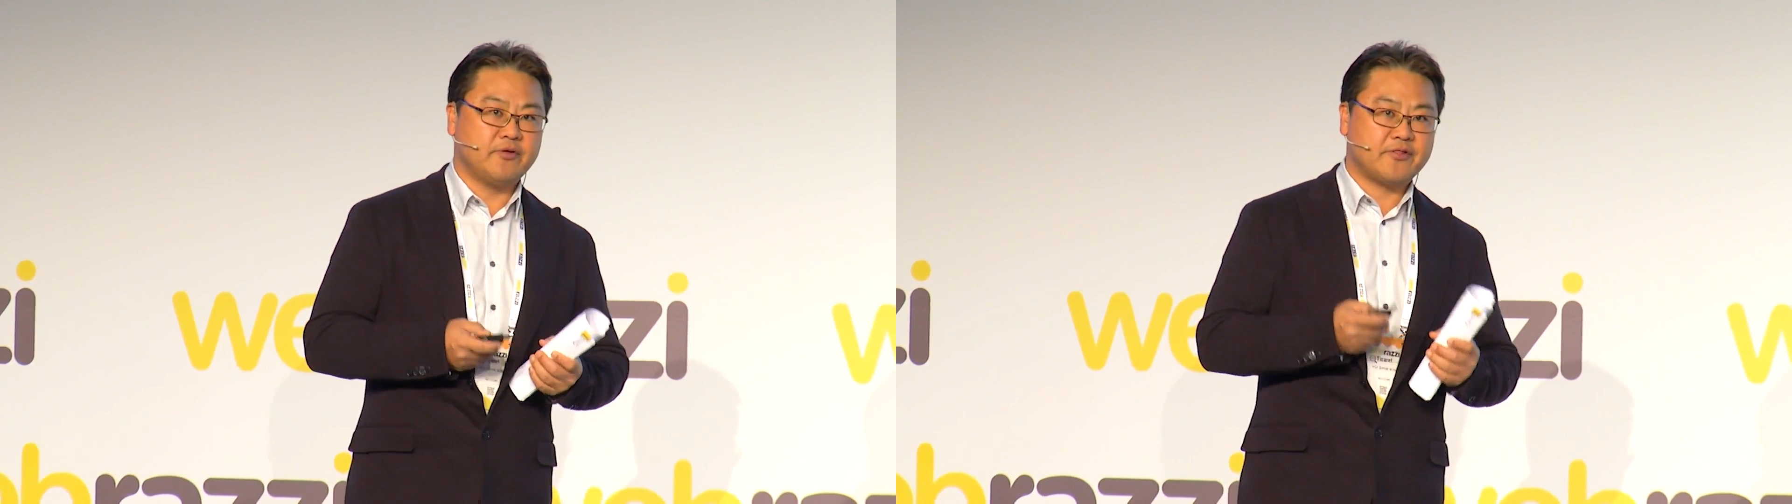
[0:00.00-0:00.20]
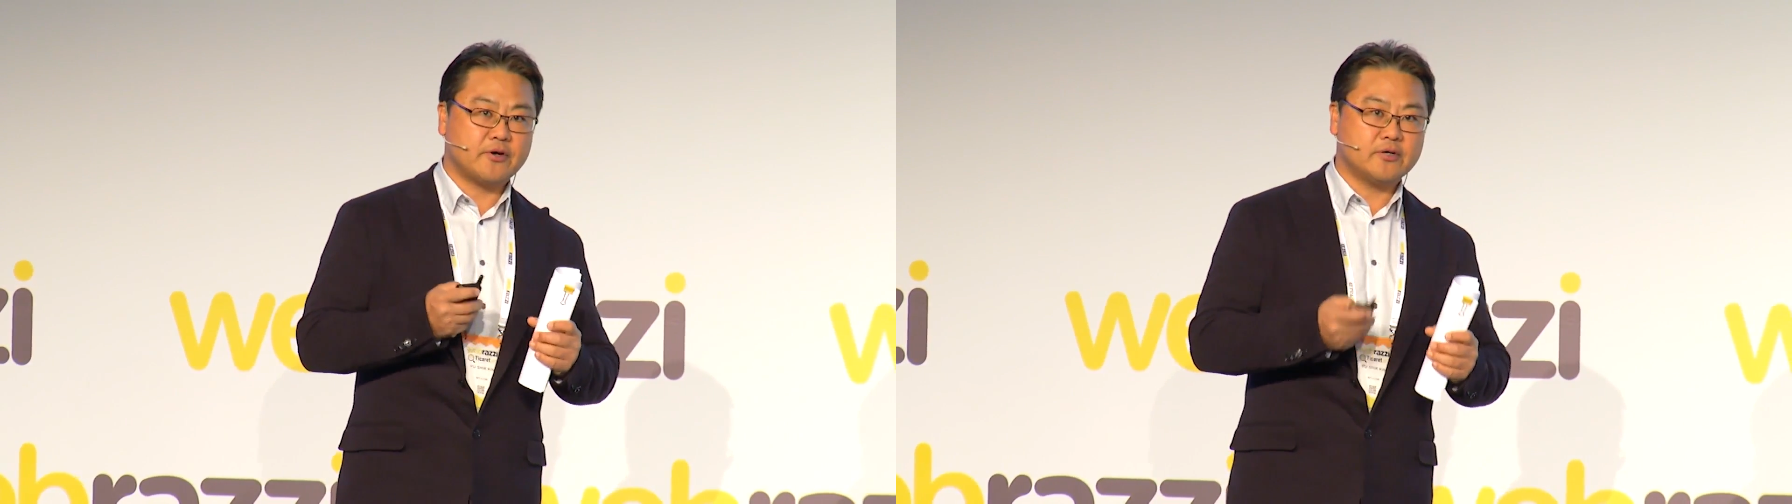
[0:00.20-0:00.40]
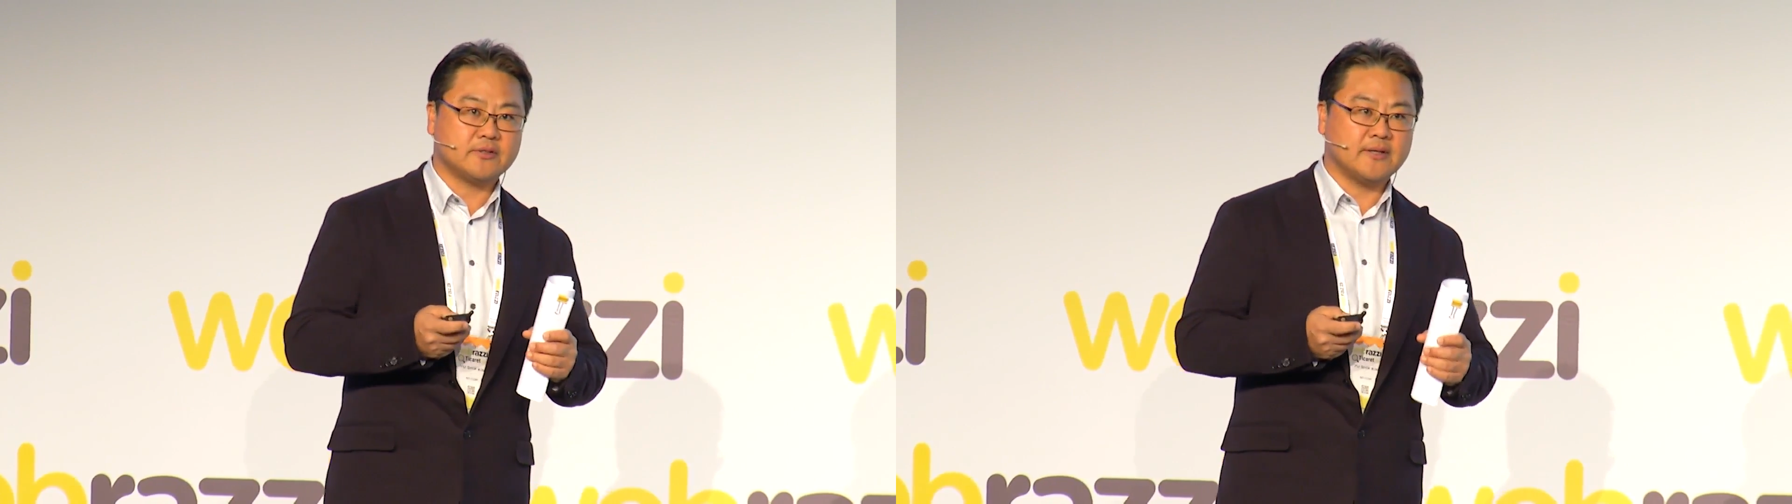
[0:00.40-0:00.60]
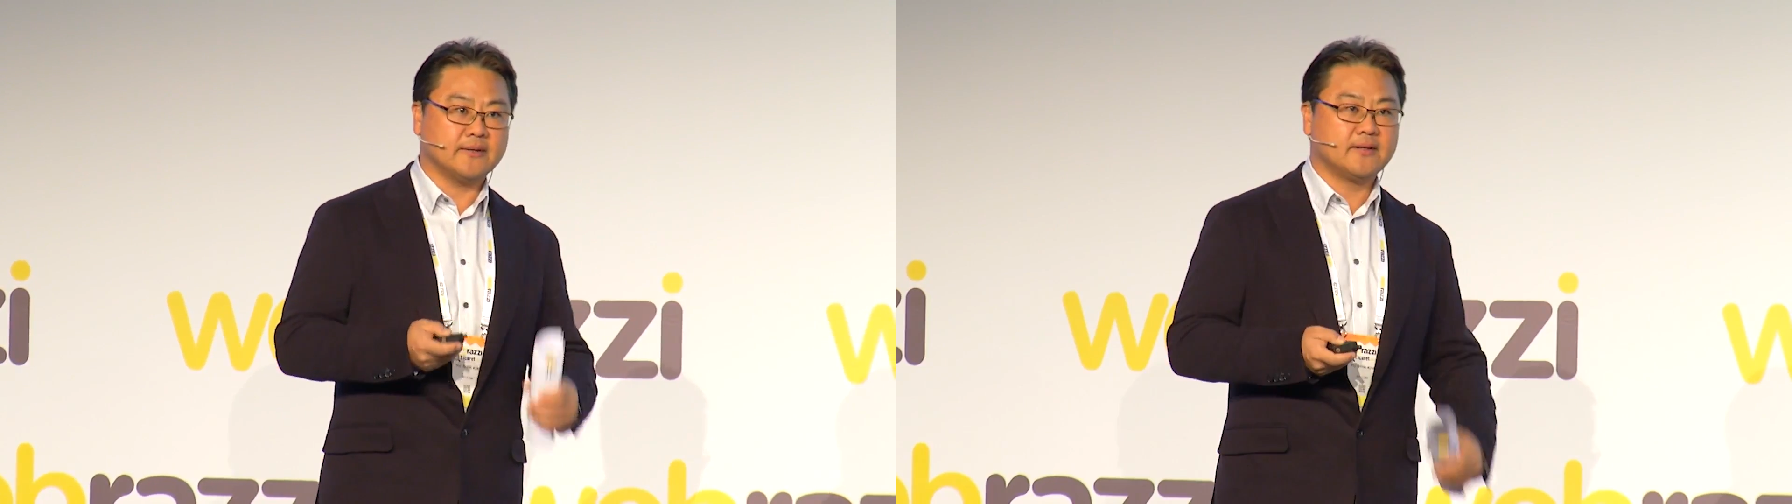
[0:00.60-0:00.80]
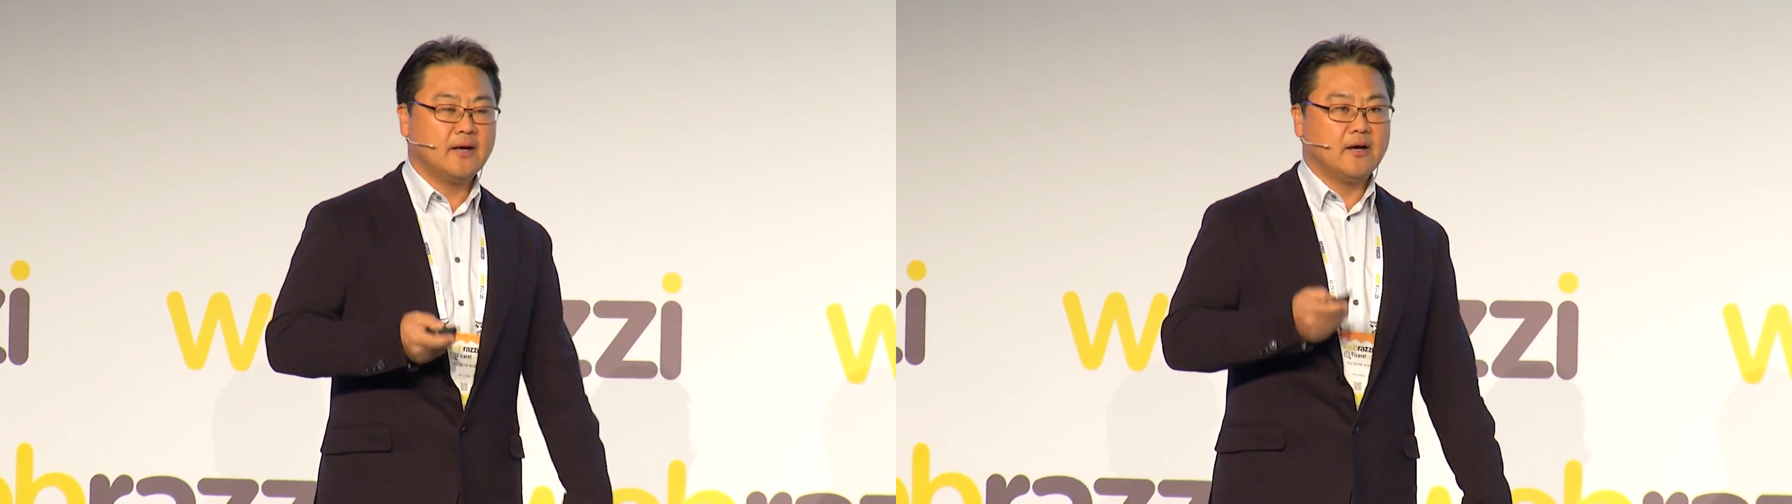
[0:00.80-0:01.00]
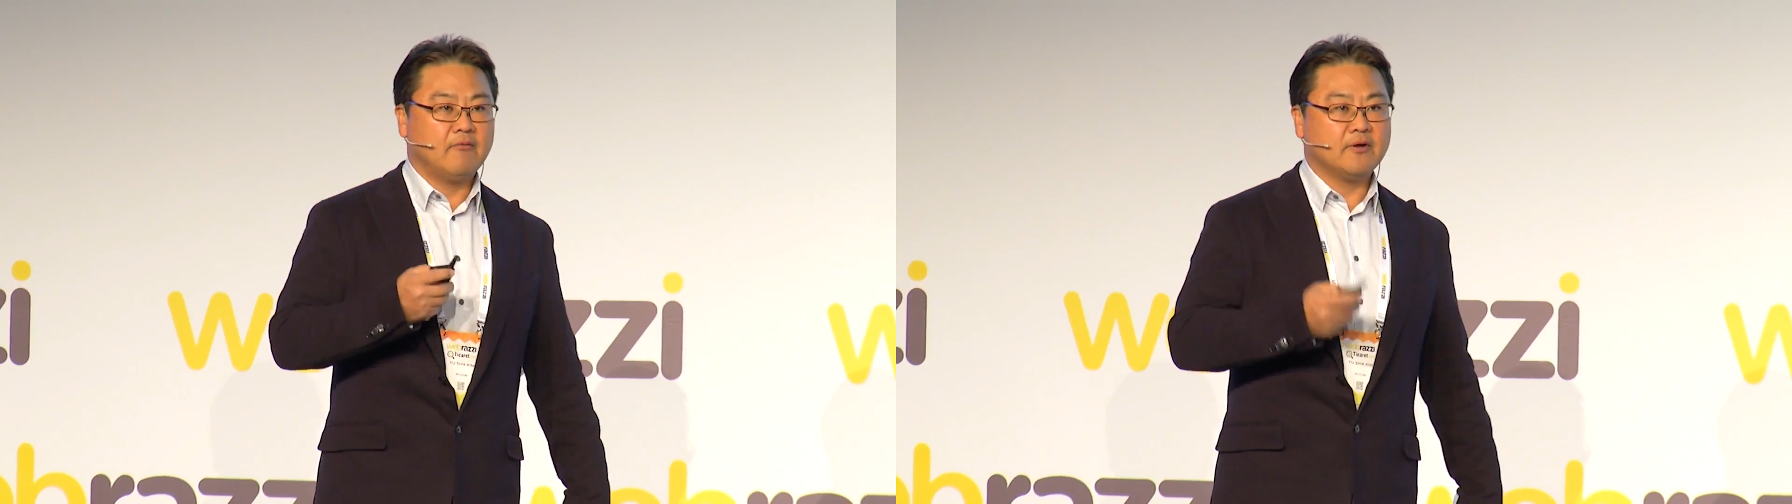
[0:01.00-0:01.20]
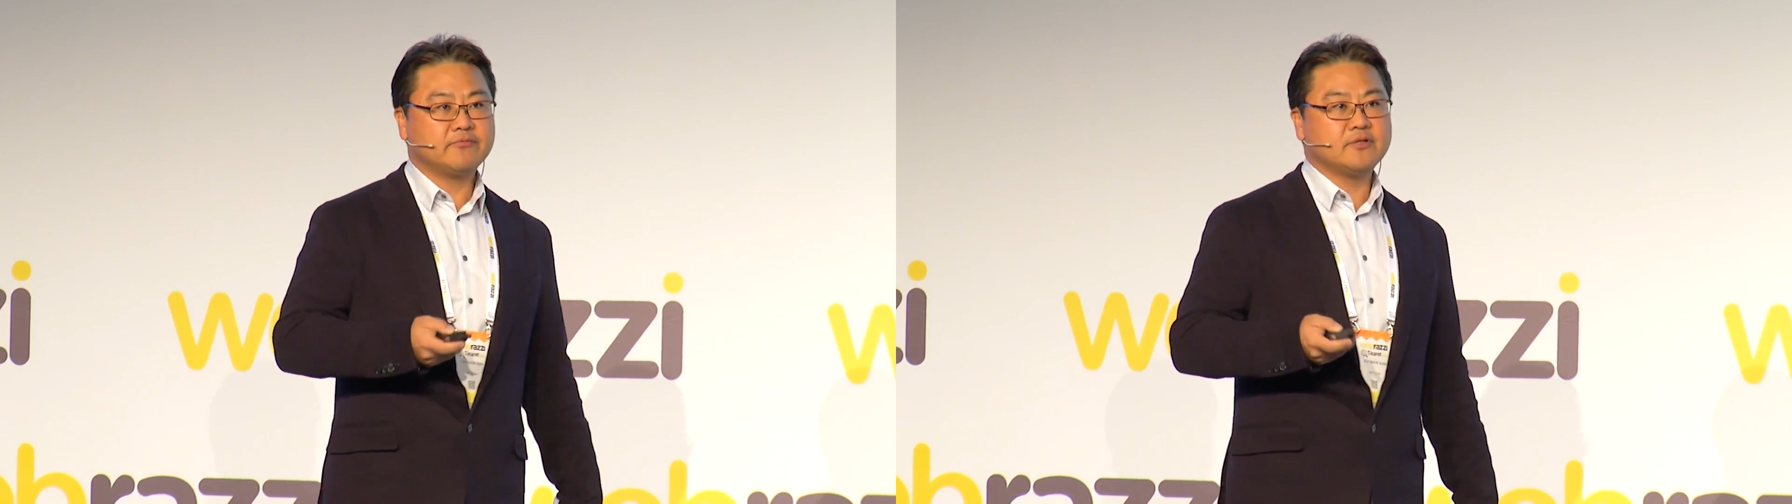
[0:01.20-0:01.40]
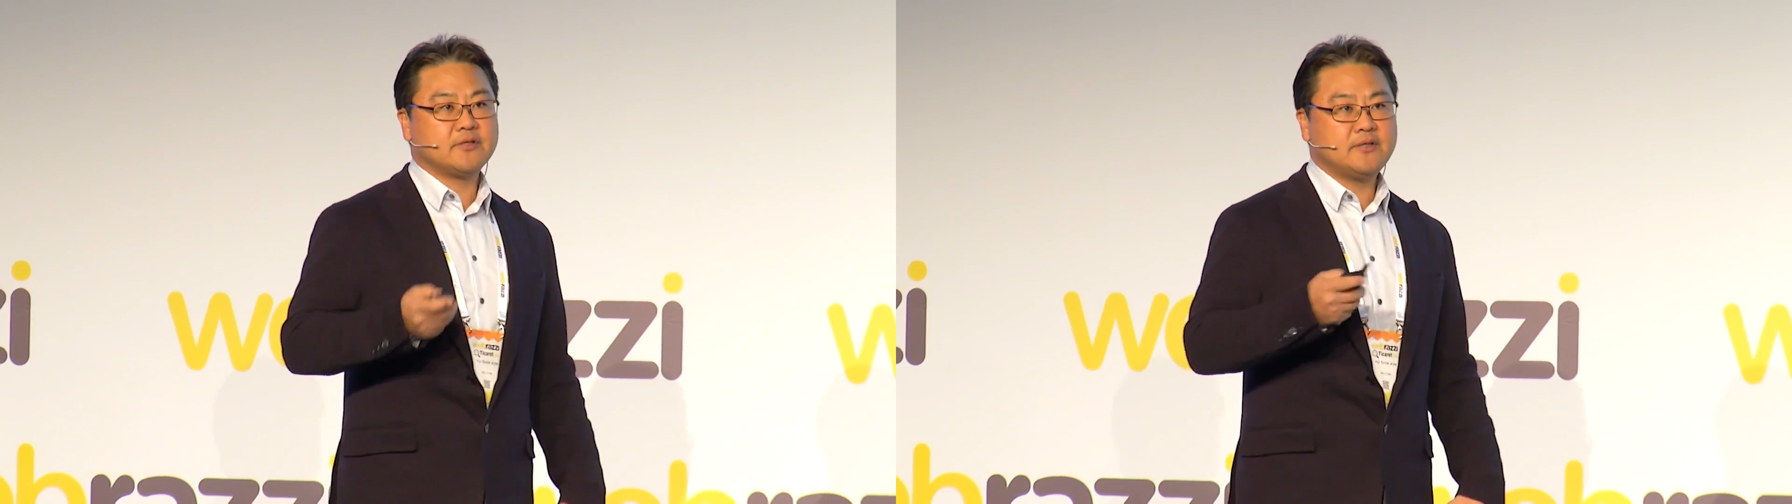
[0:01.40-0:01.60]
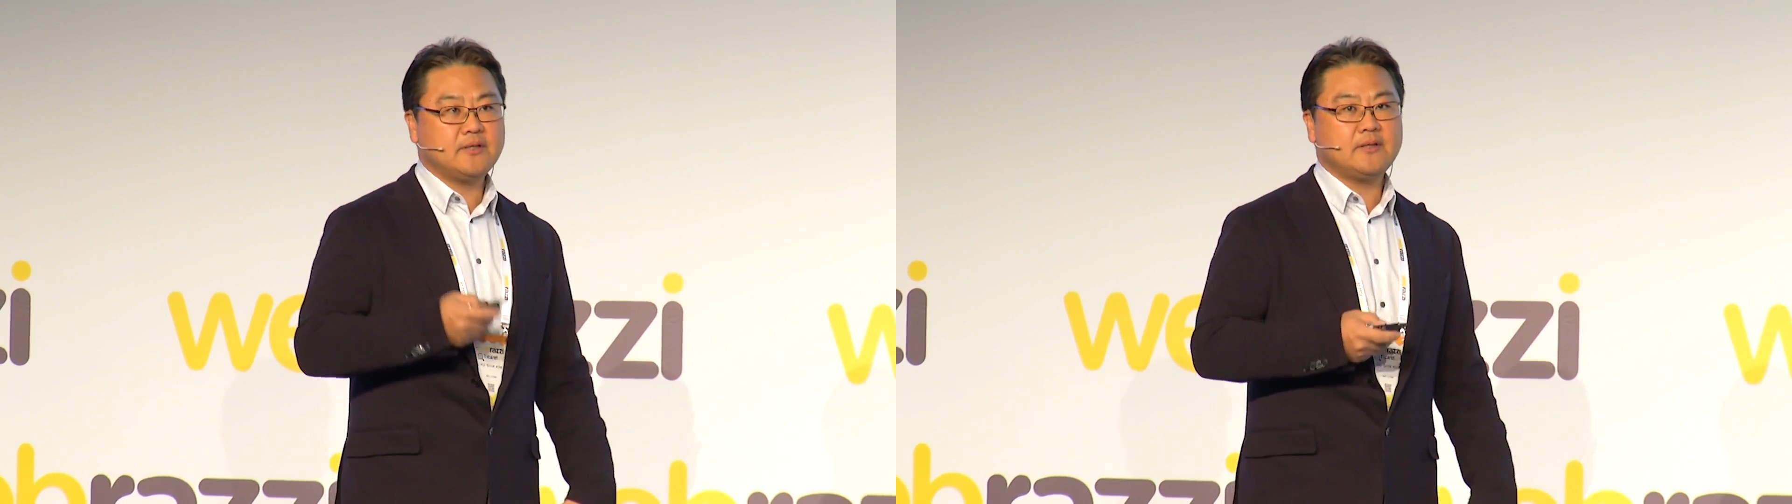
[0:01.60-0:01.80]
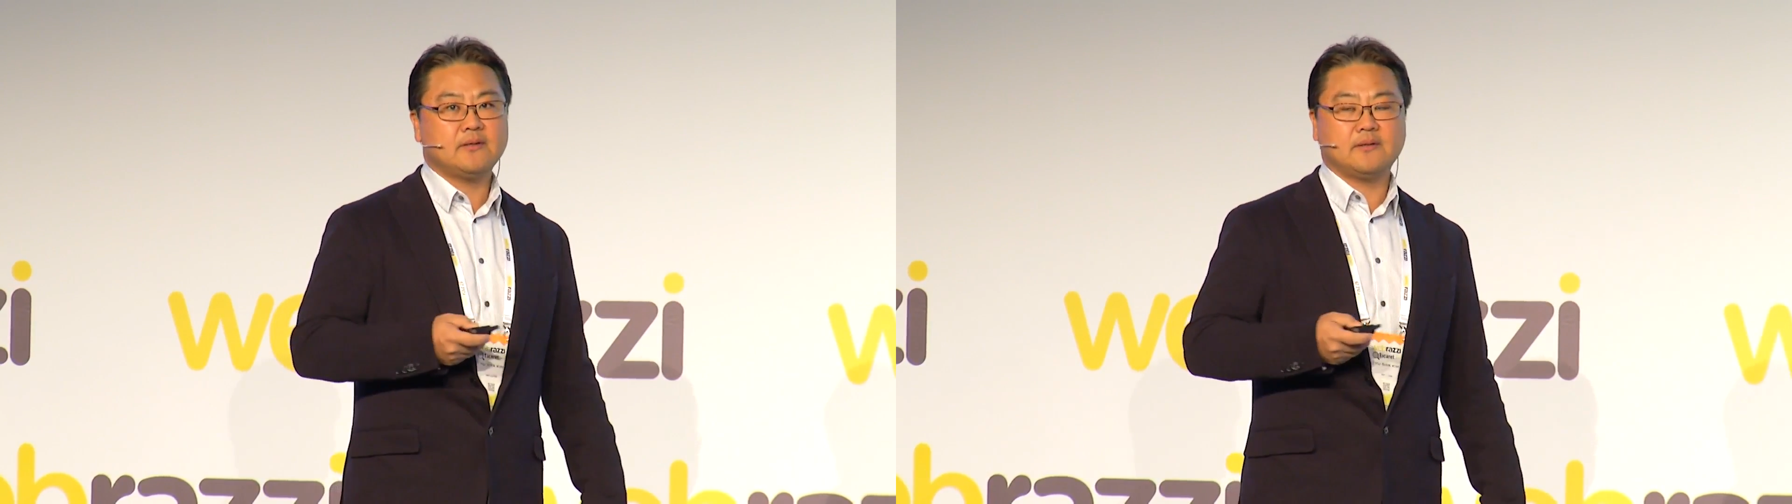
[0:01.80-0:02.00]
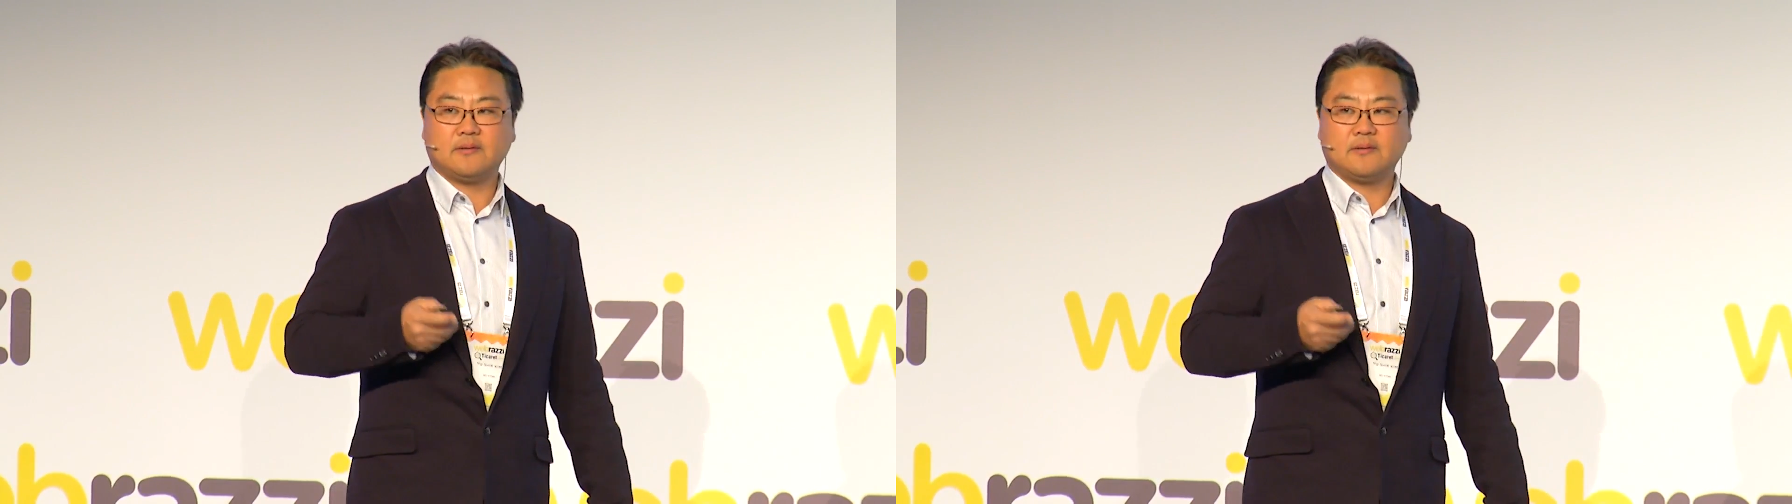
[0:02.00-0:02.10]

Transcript: we thought that one of the key